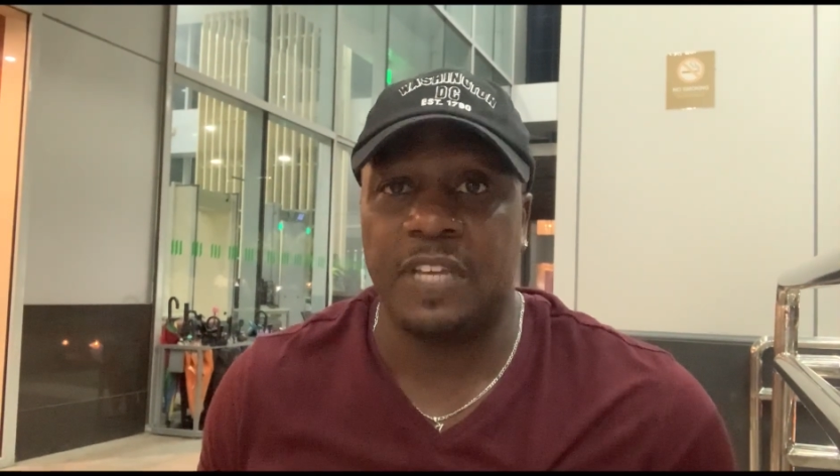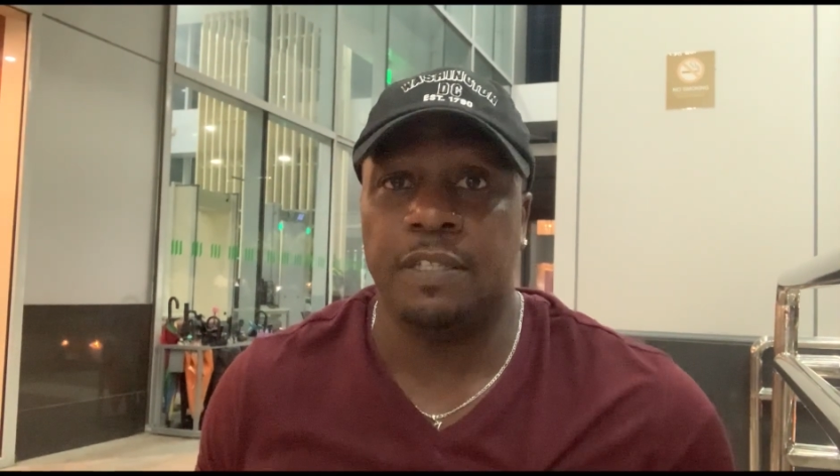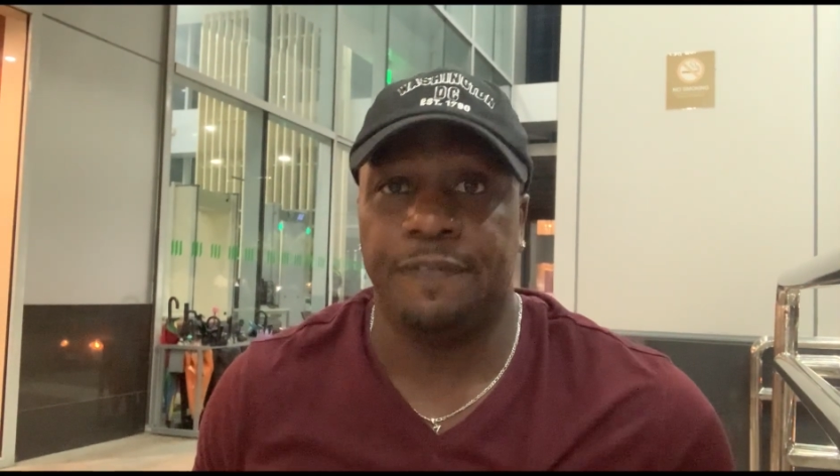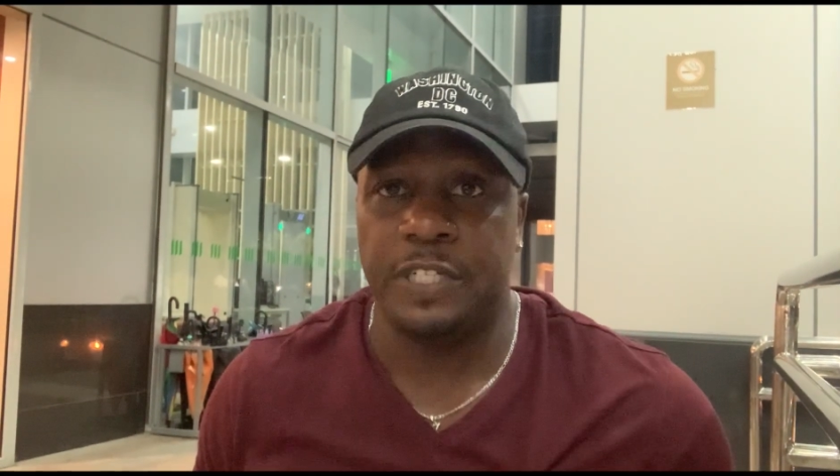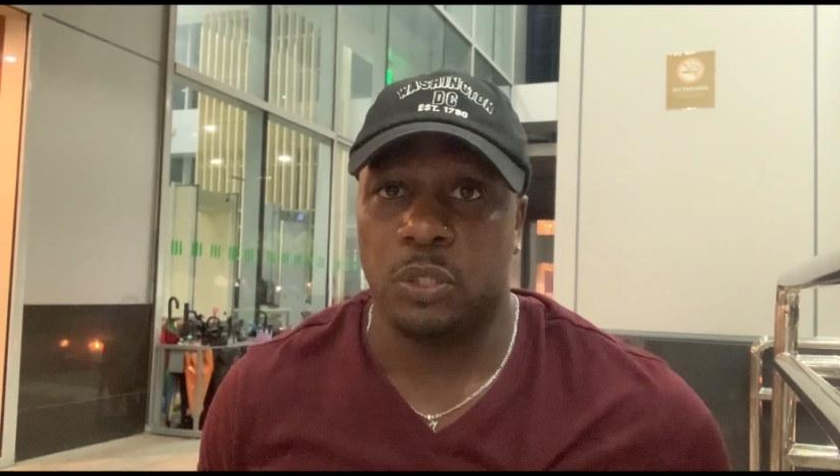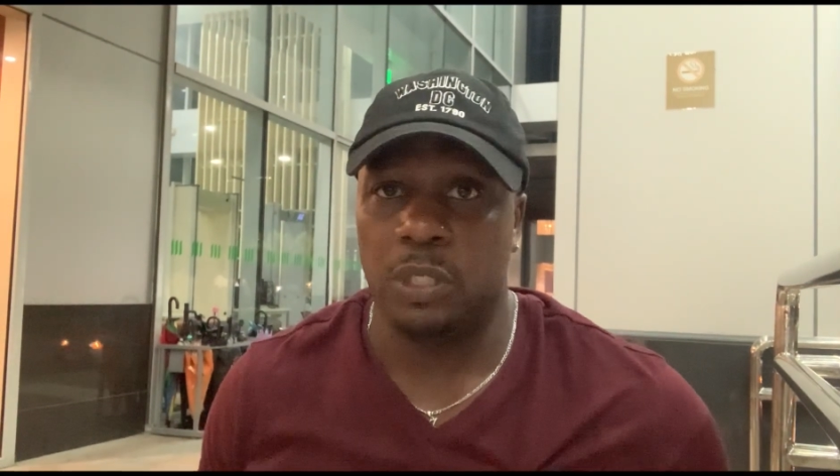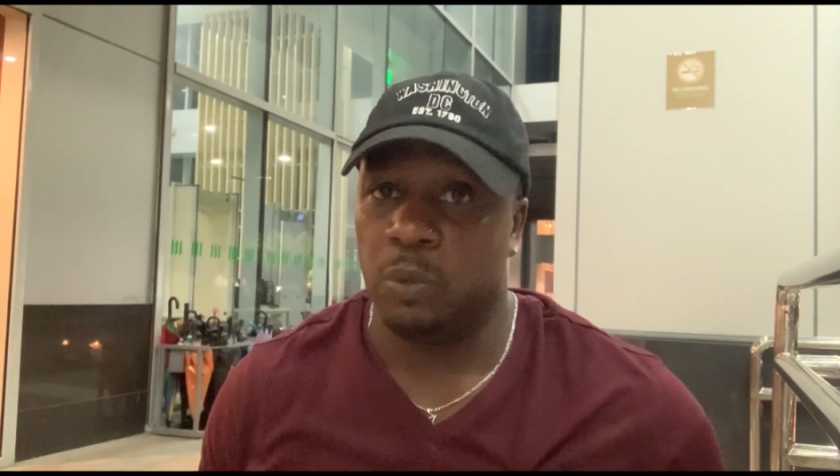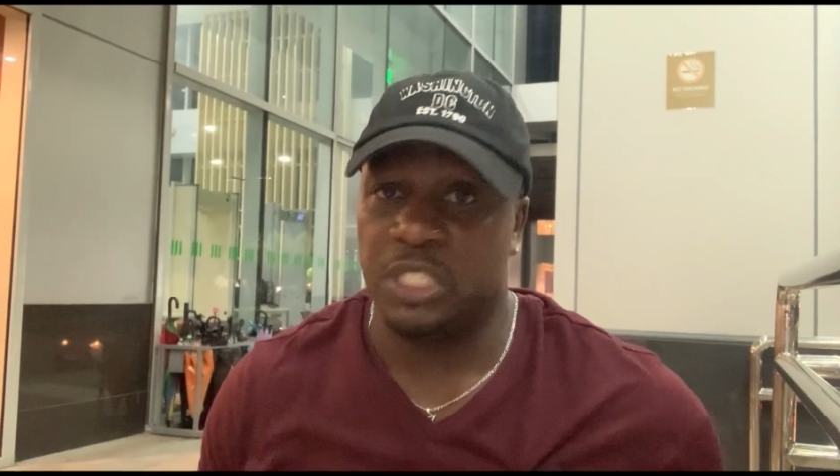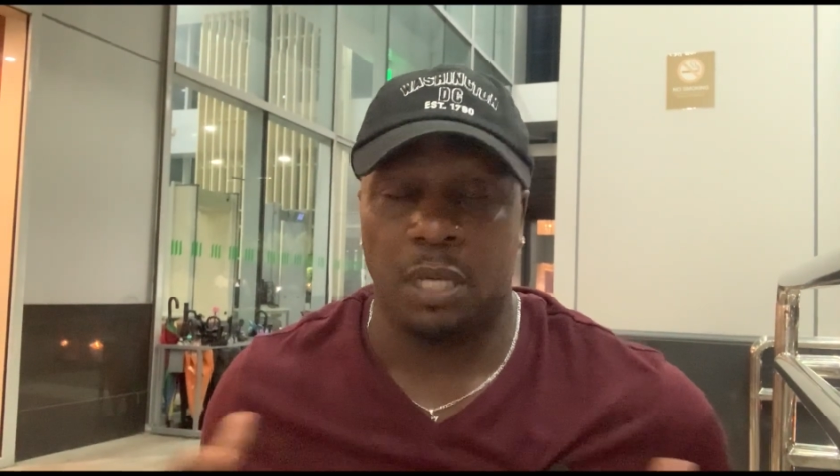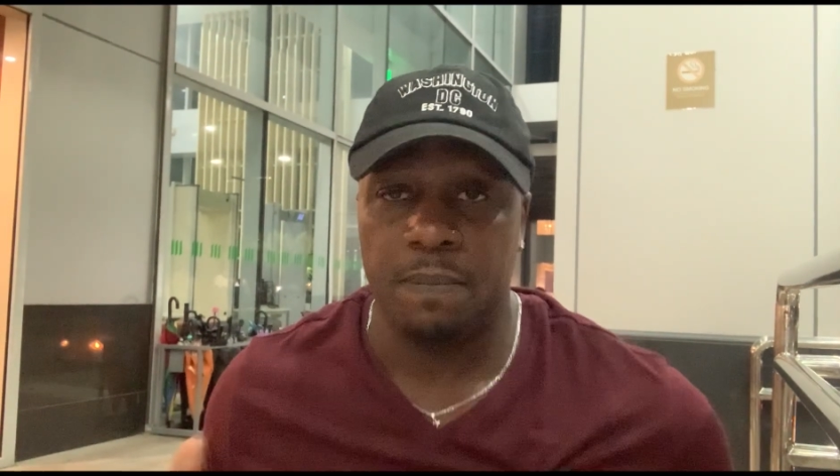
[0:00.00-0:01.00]
individually,
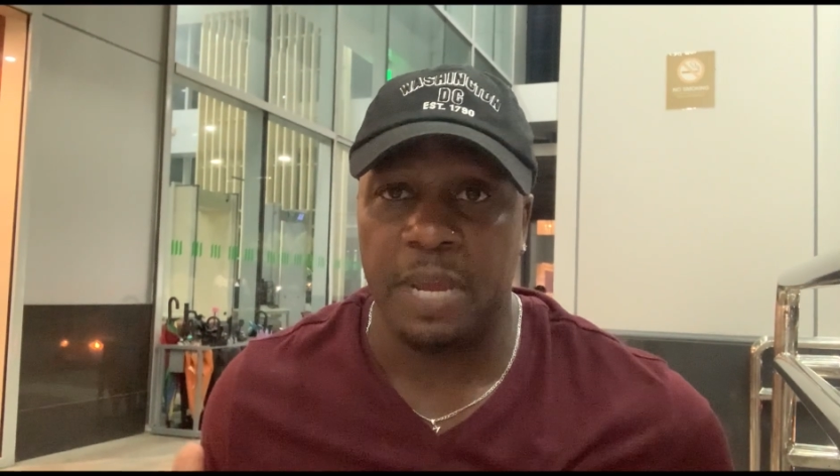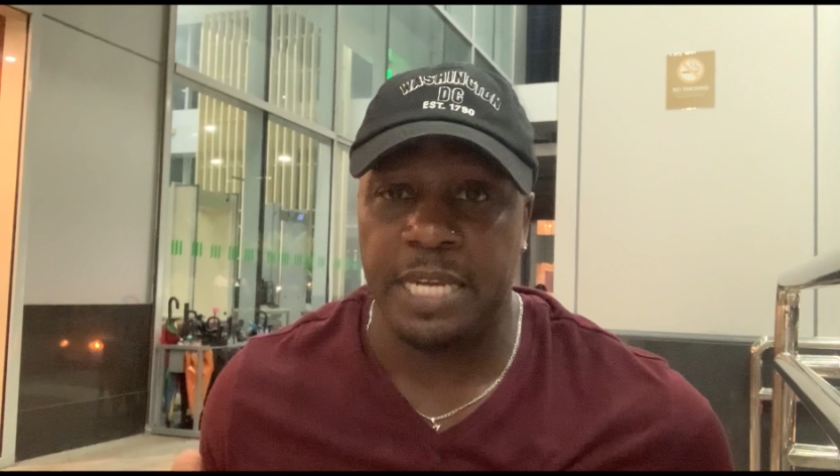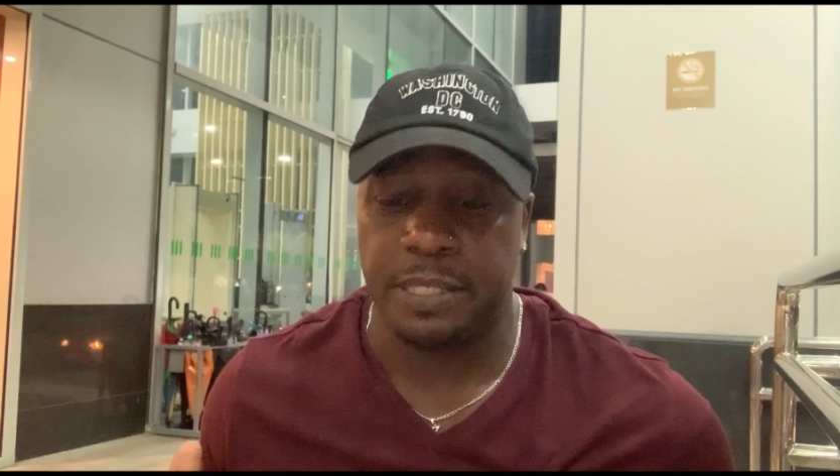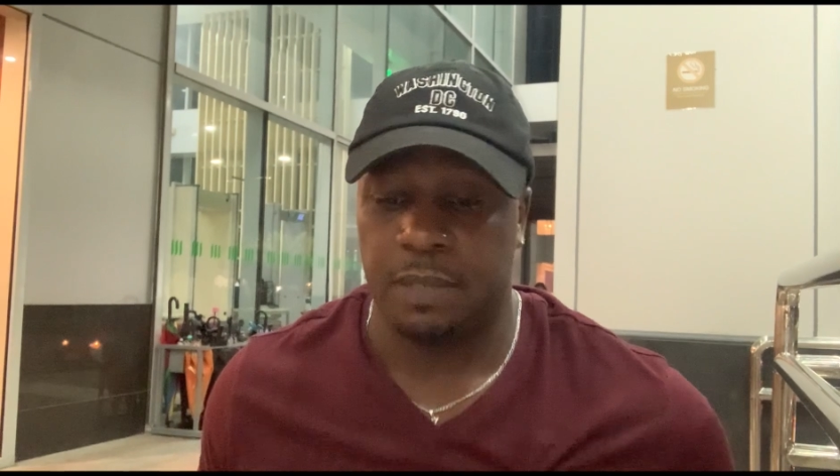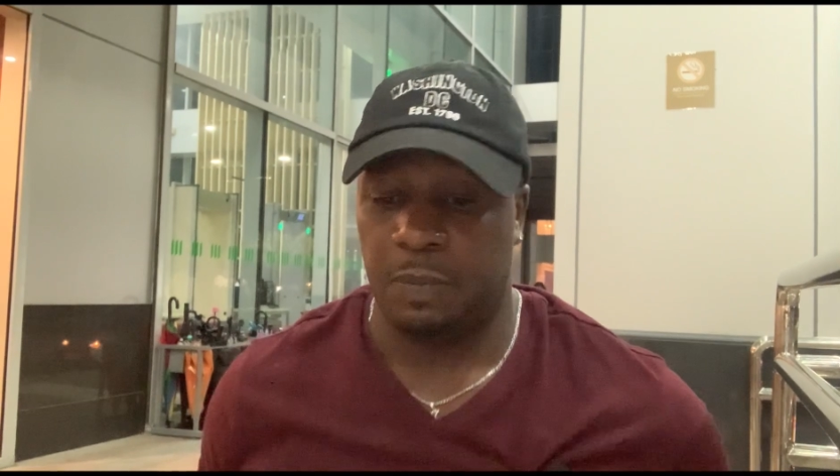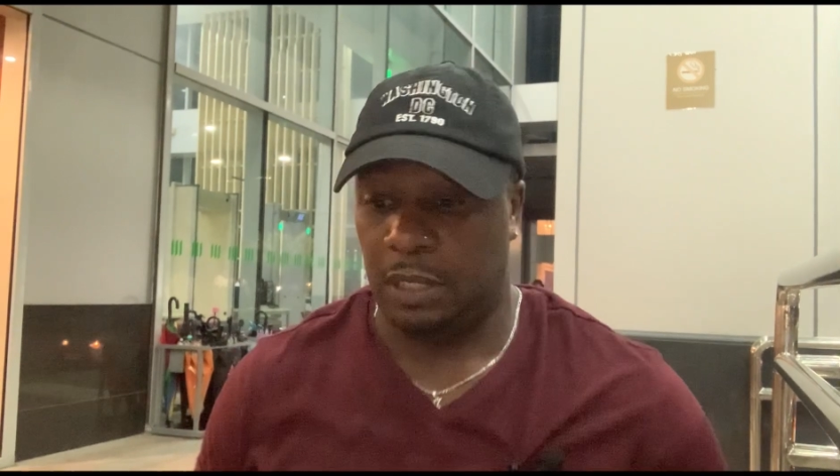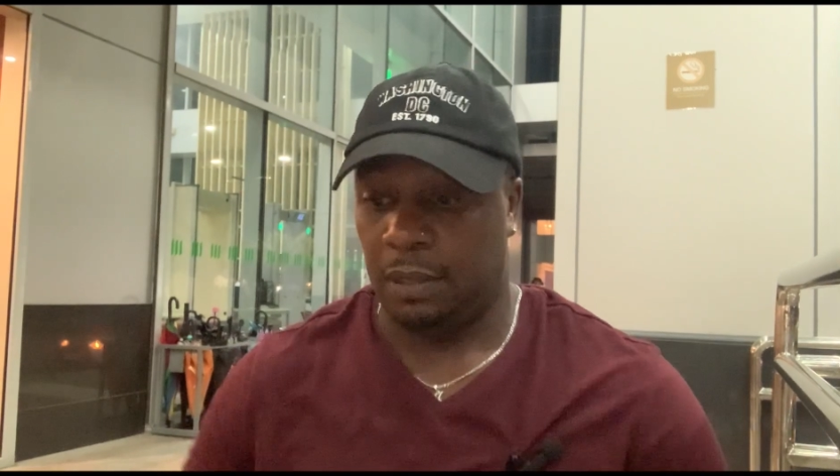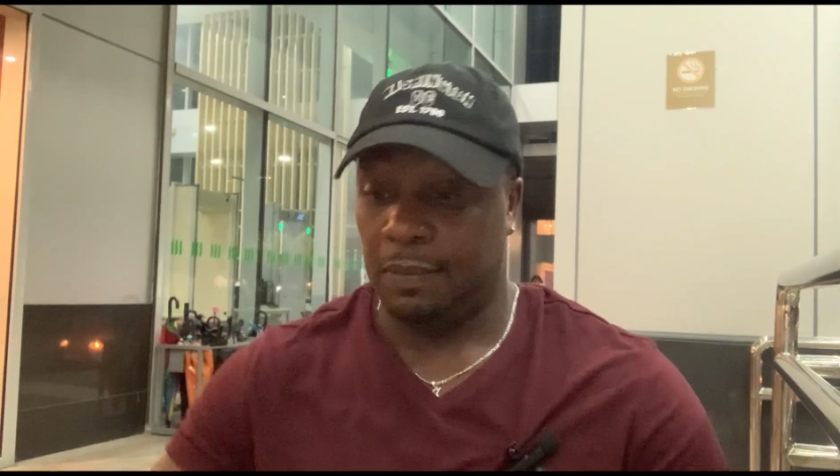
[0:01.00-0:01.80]
which amazes me.